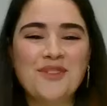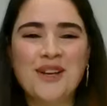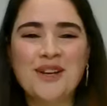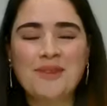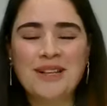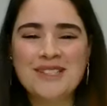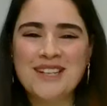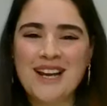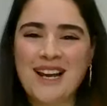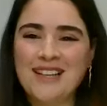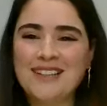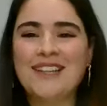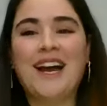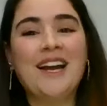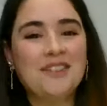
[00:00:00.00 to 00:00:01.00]
very much,
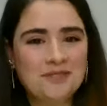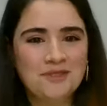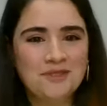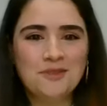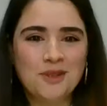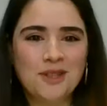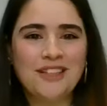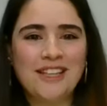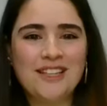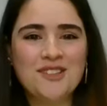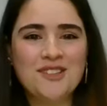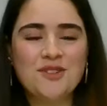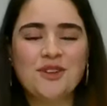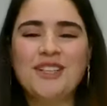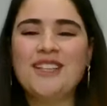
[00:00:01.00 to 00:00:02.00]
Kyle. I've really
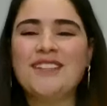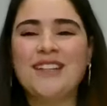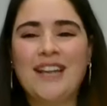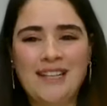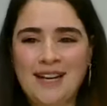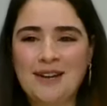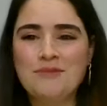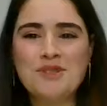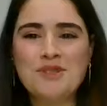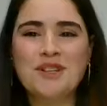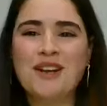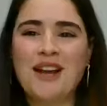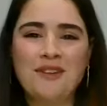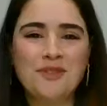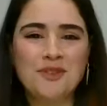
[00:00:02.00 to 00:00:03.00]
enjoyed it, and I'm
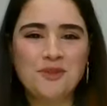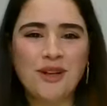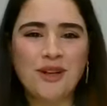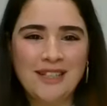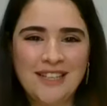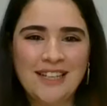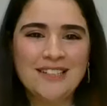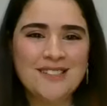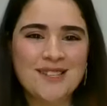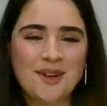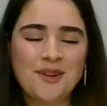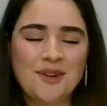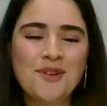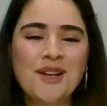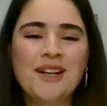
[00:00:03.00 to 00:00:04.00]
sure everyone did
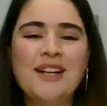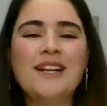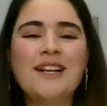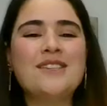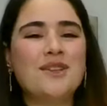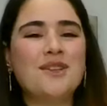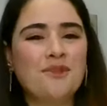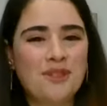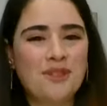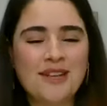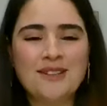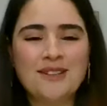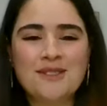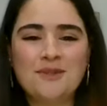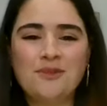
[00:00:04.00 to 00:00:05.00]
so. So
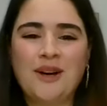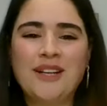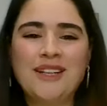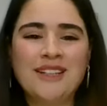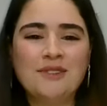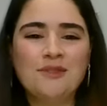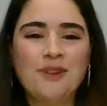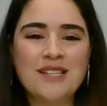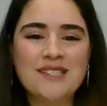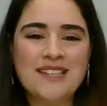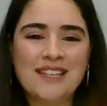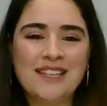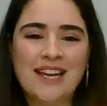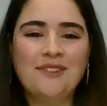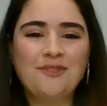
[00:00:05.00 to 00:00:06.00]
thanks once
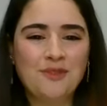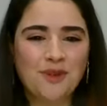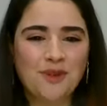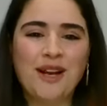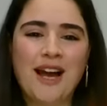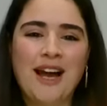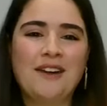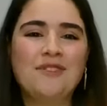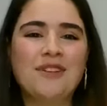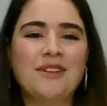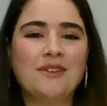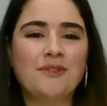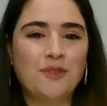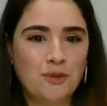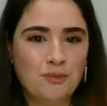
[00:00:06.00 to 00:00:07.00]
again
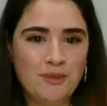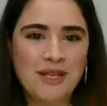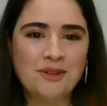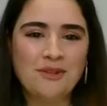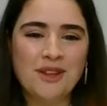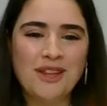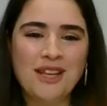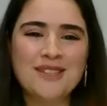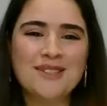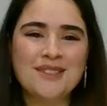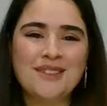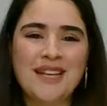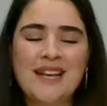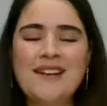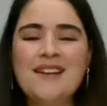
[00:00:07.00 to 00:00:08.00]
for being with us
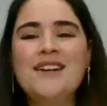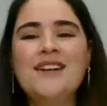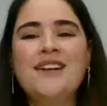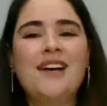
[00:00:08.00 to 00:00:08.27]
today.